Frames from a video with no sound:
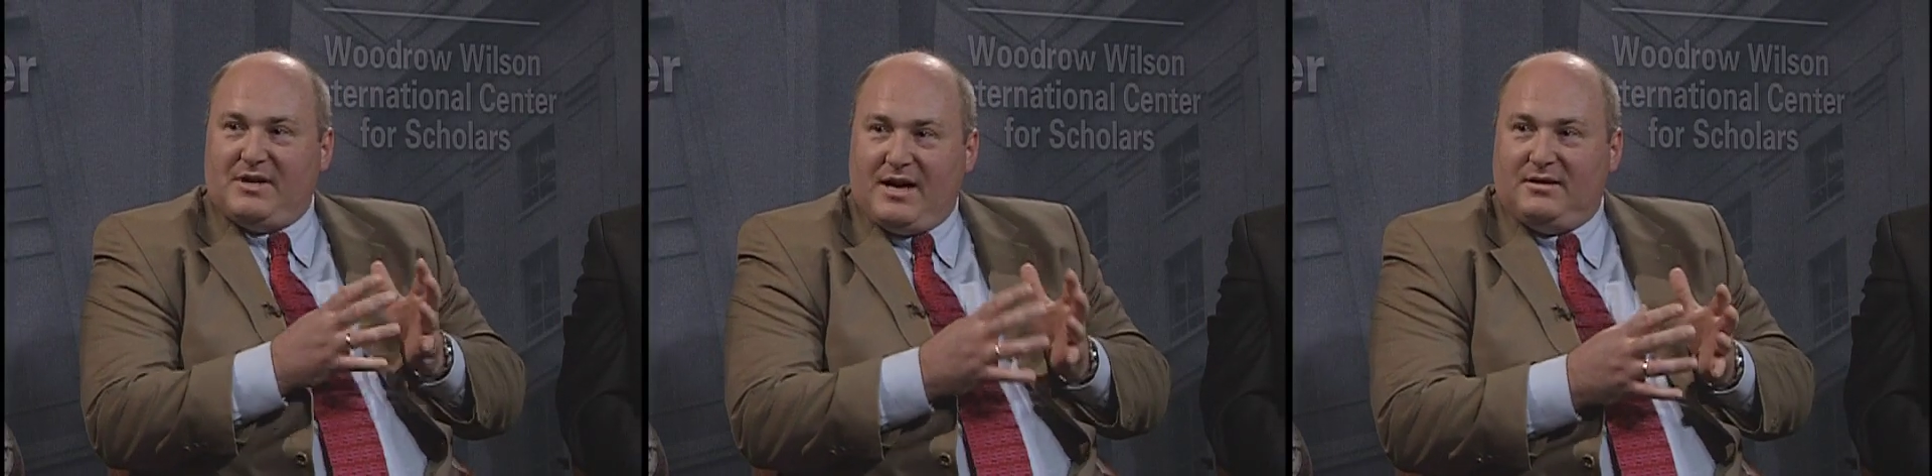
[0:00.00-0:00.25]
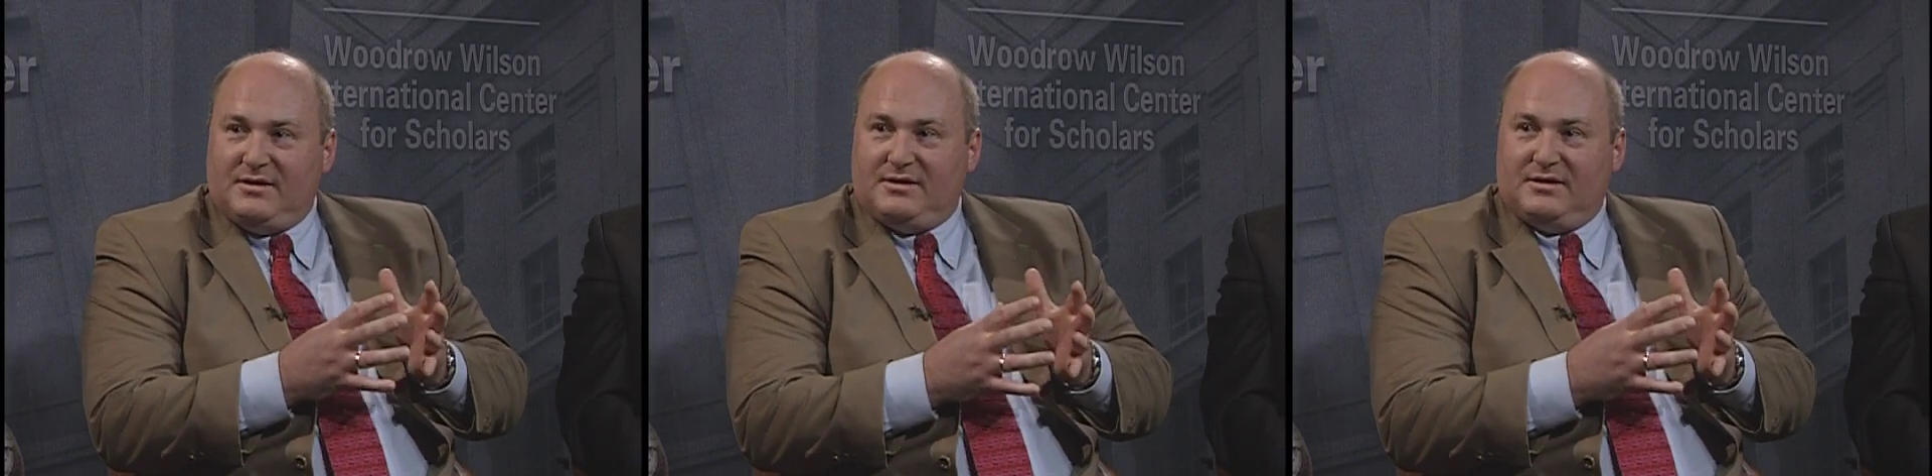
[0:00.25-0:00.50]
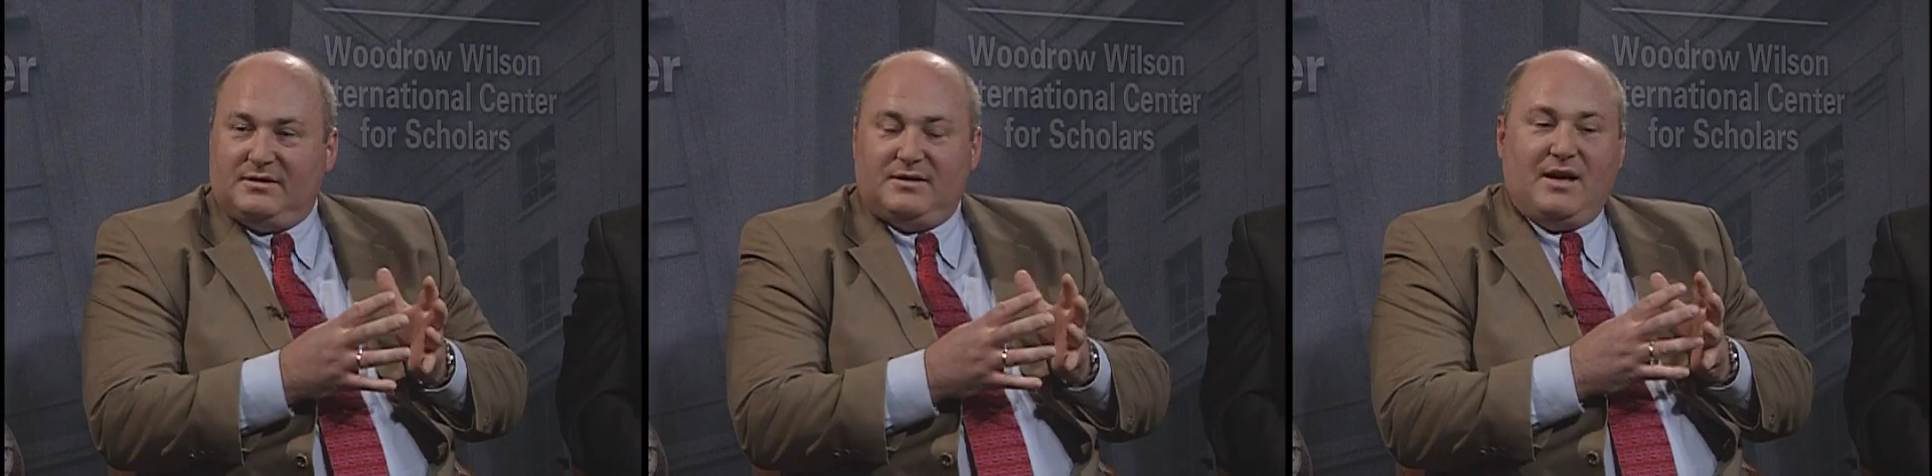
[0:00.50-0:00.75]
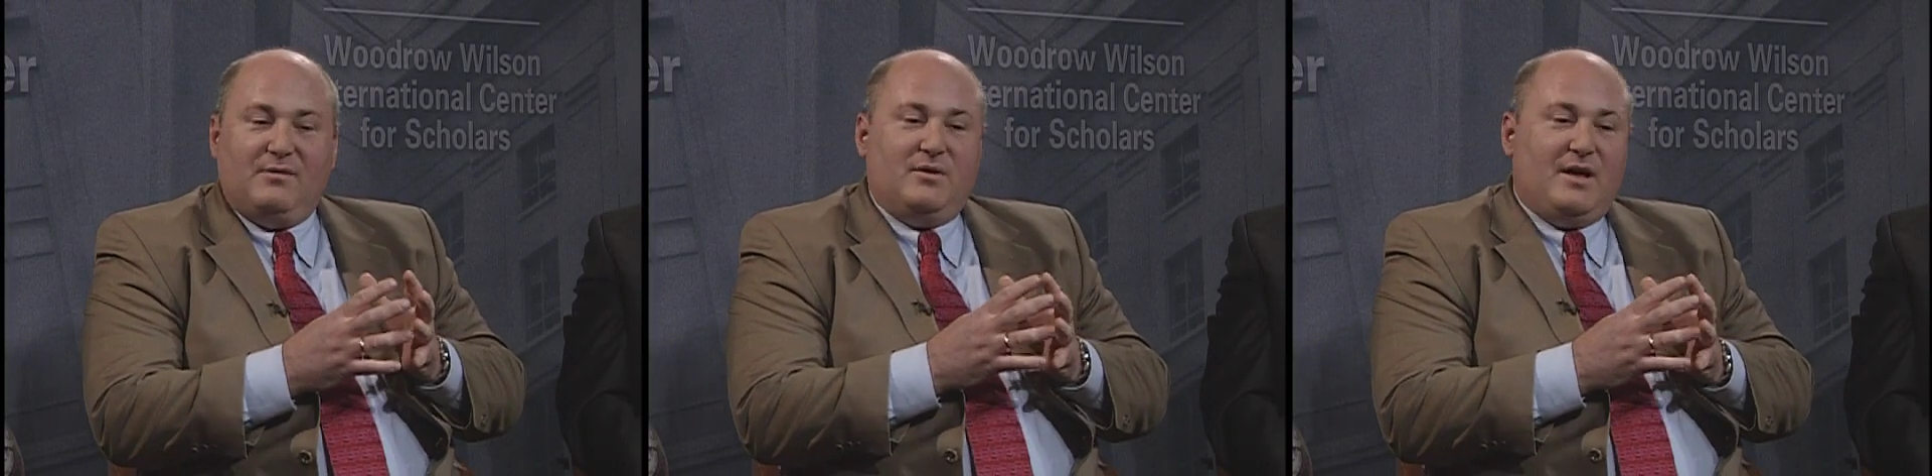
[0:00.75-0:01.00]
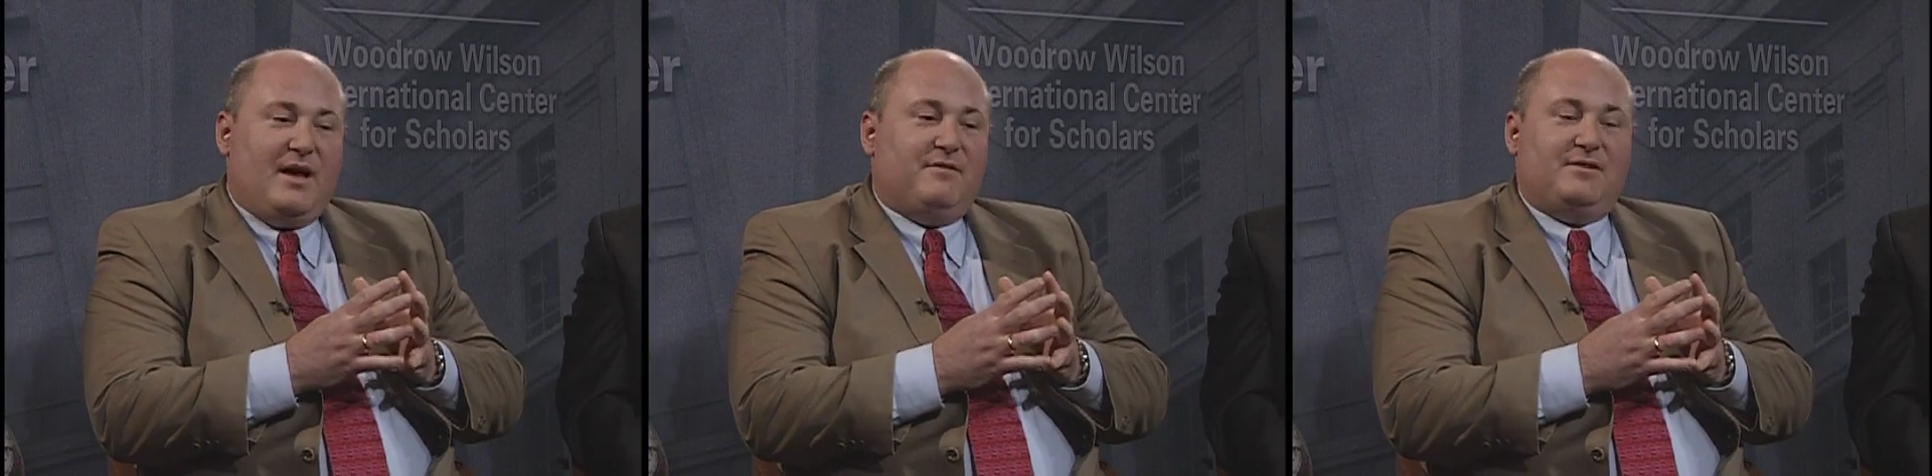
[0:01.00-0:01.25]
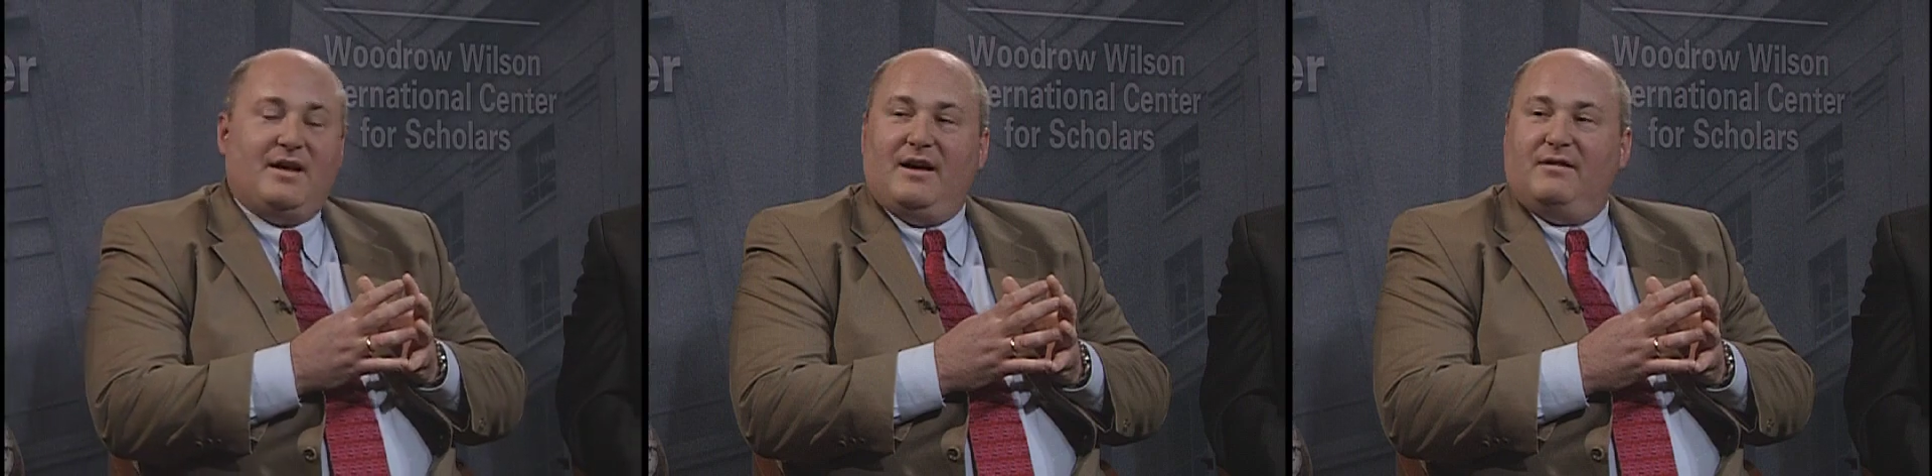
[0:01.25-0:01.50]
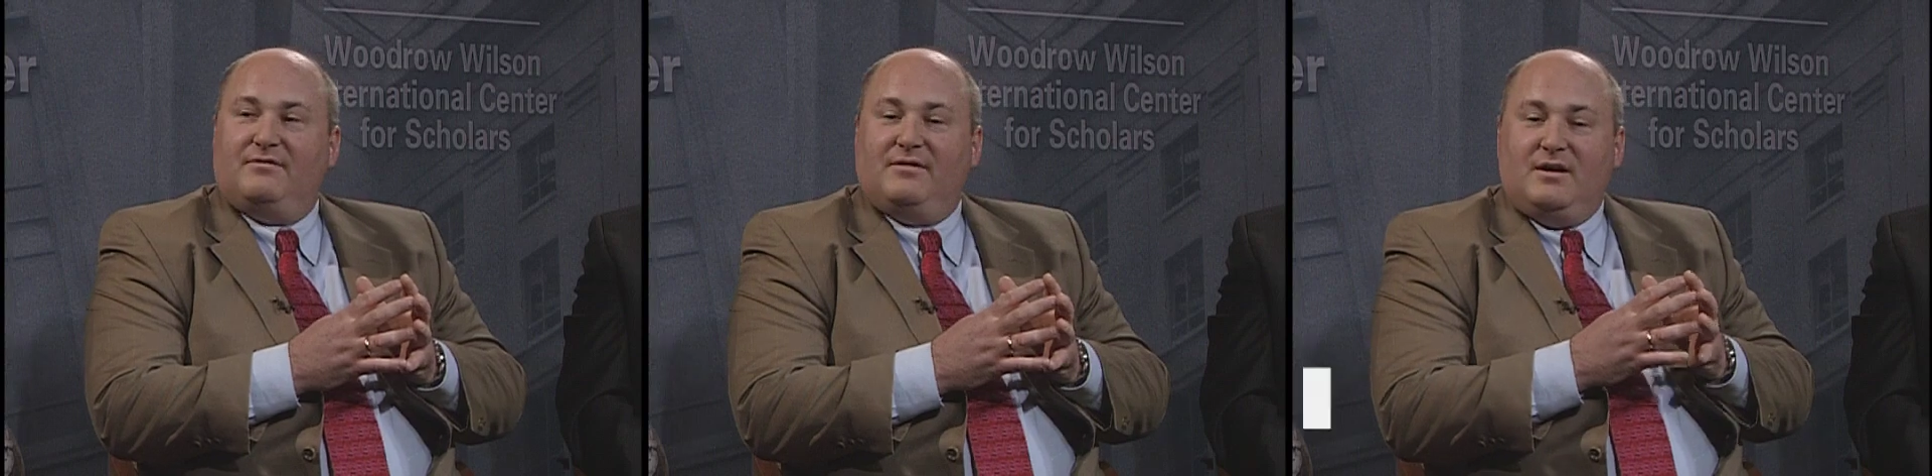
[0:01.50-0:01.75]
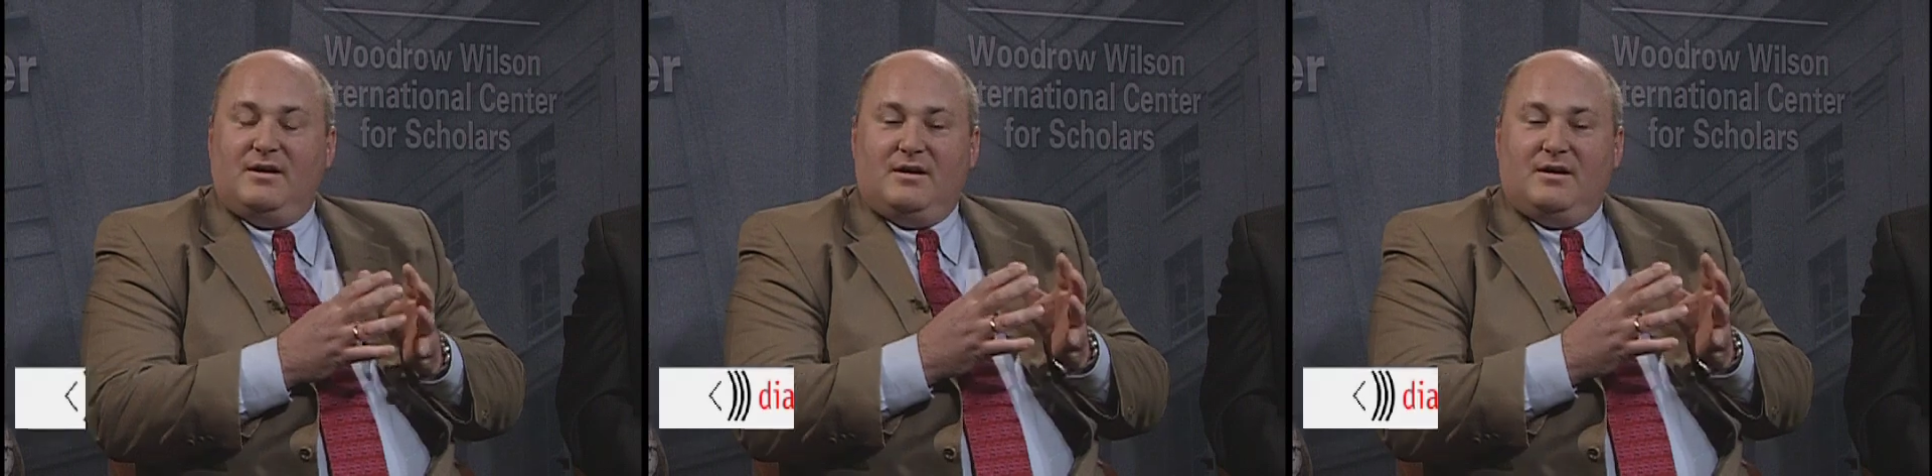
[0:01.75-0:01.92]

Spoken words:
challenges, and we have to have